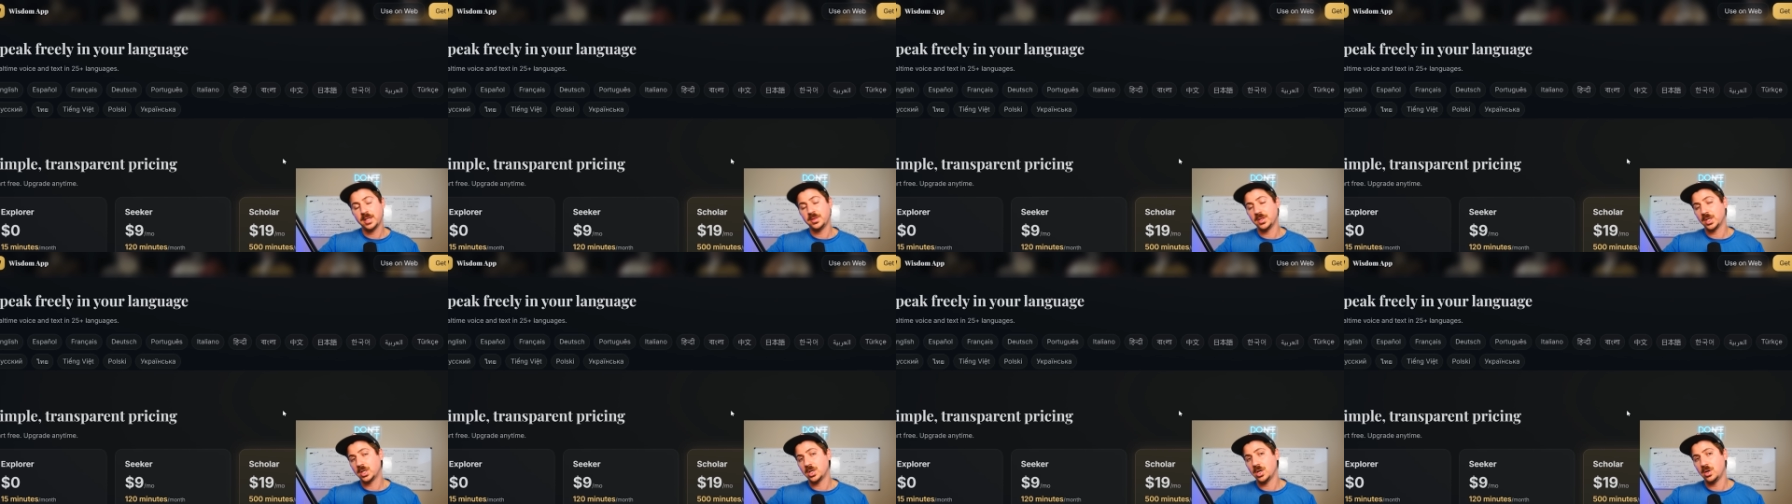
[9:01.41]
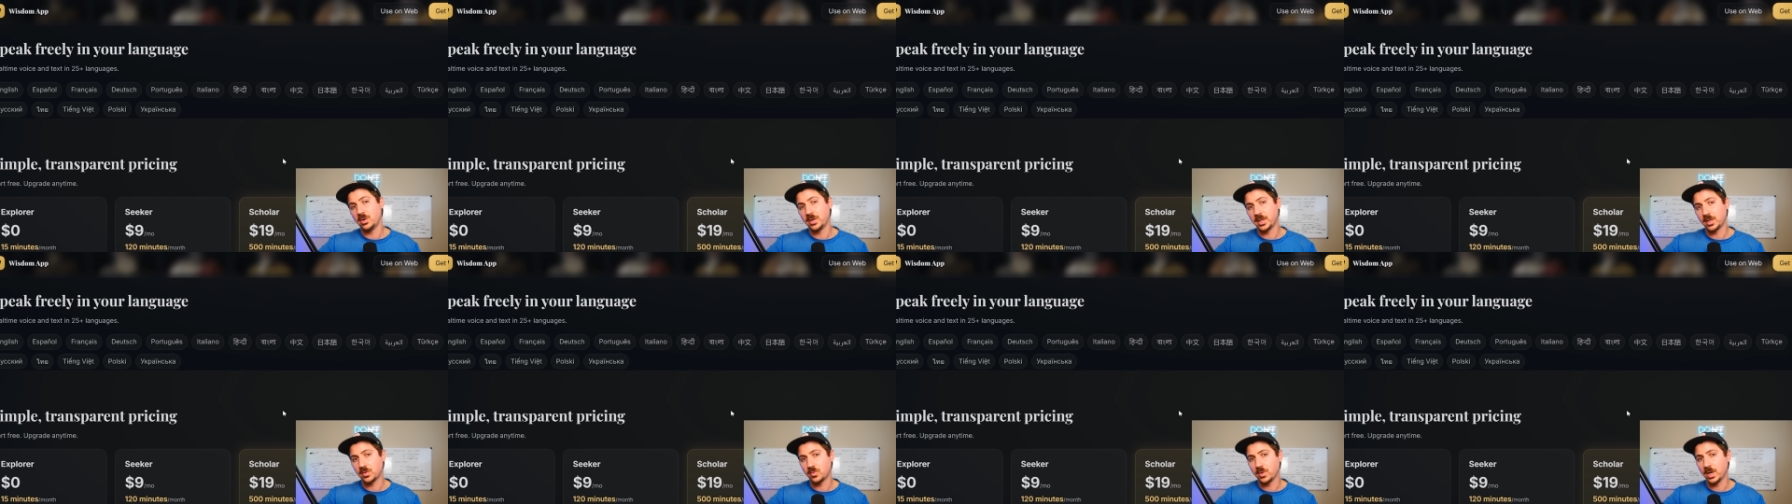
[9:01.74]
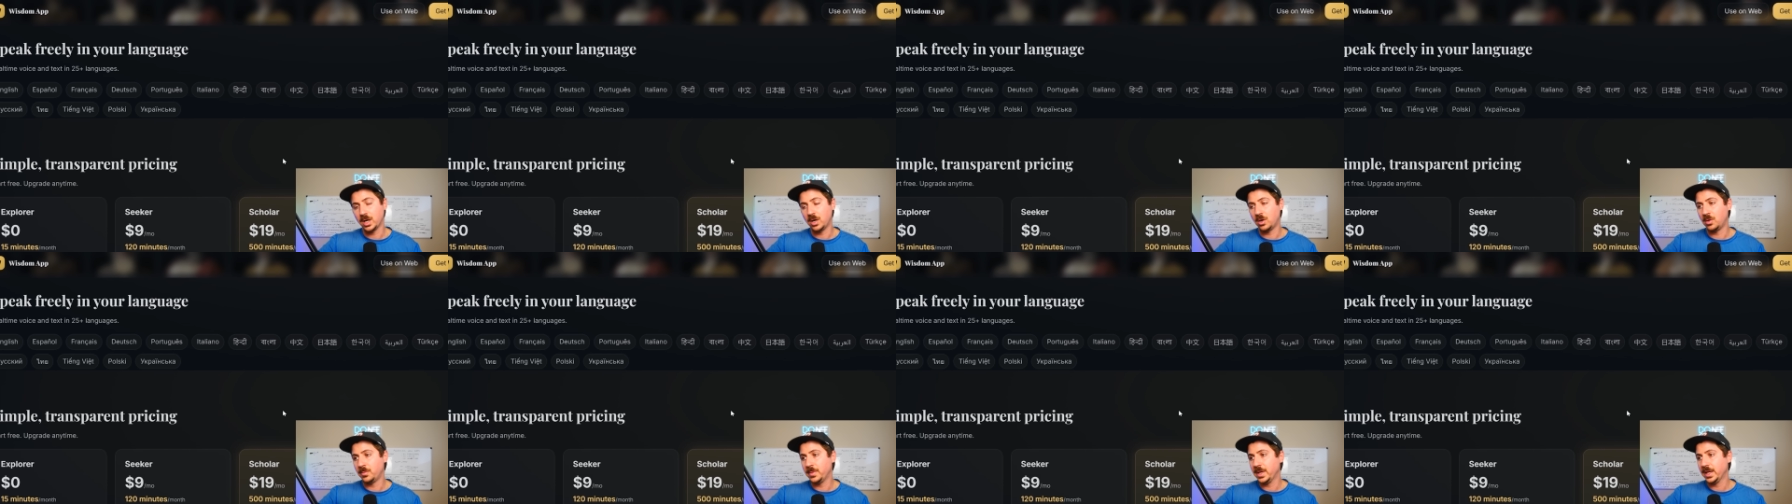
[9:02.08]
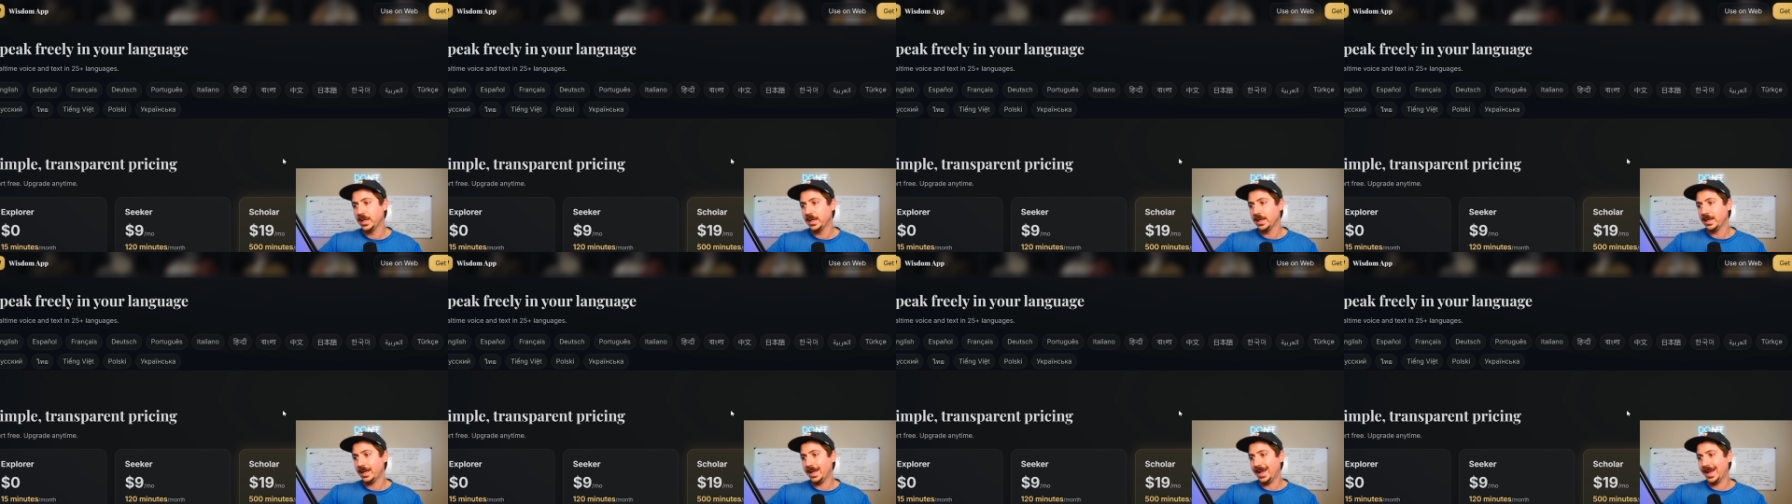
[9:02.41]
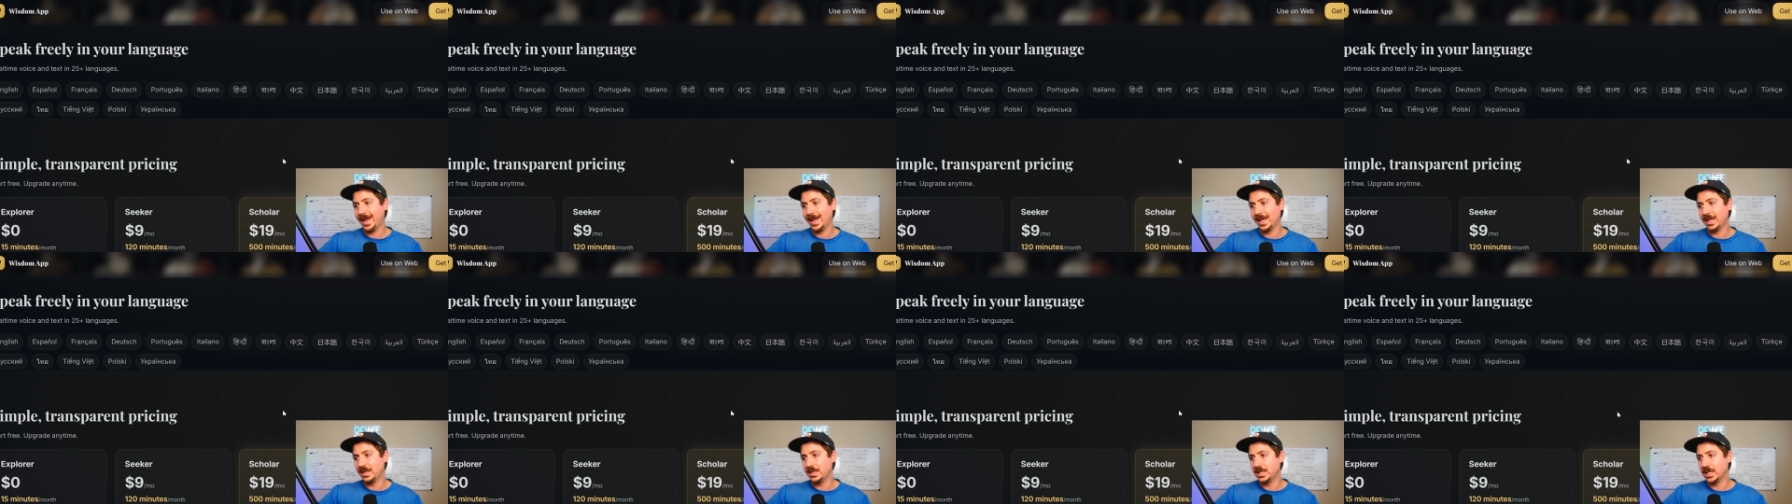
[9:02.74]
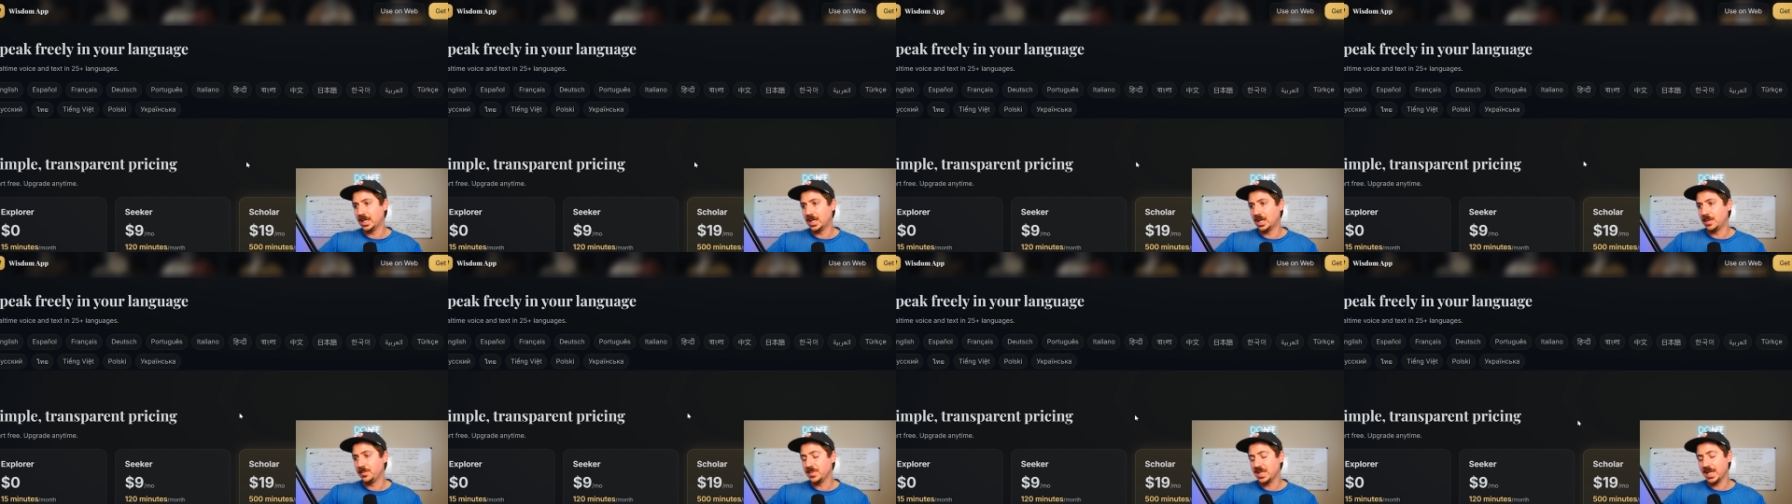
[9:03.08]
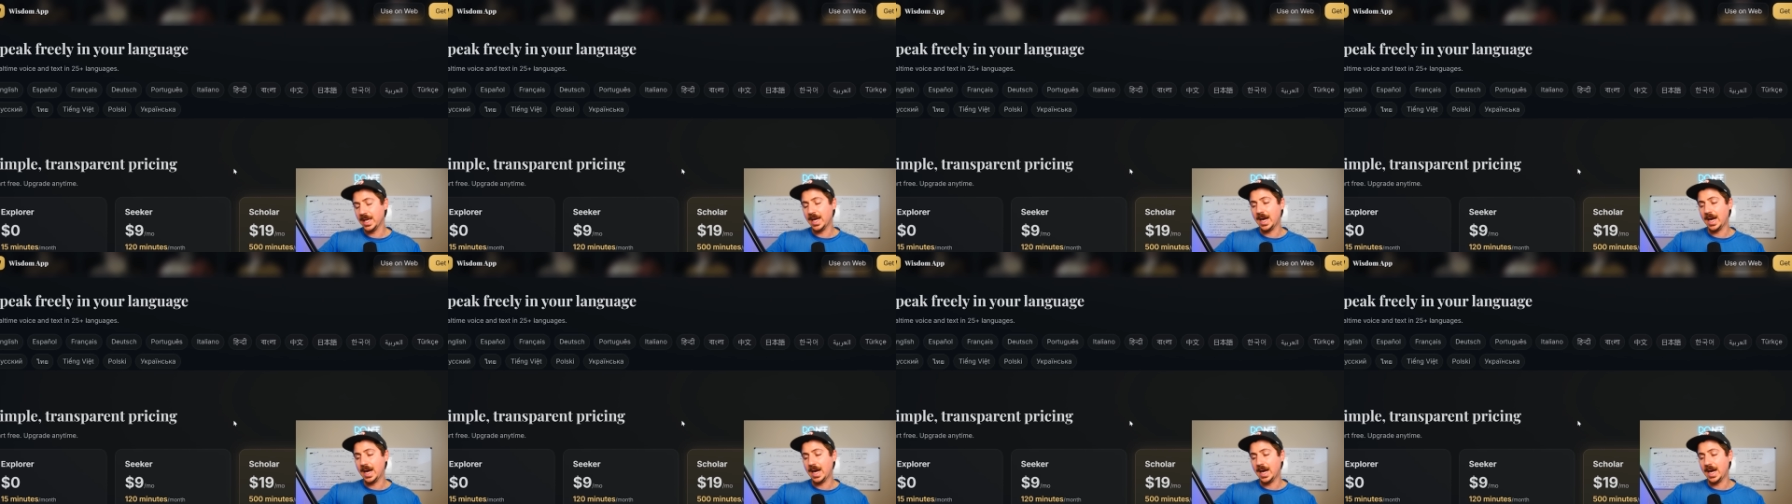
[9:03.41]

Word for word: in the coding realm. And um,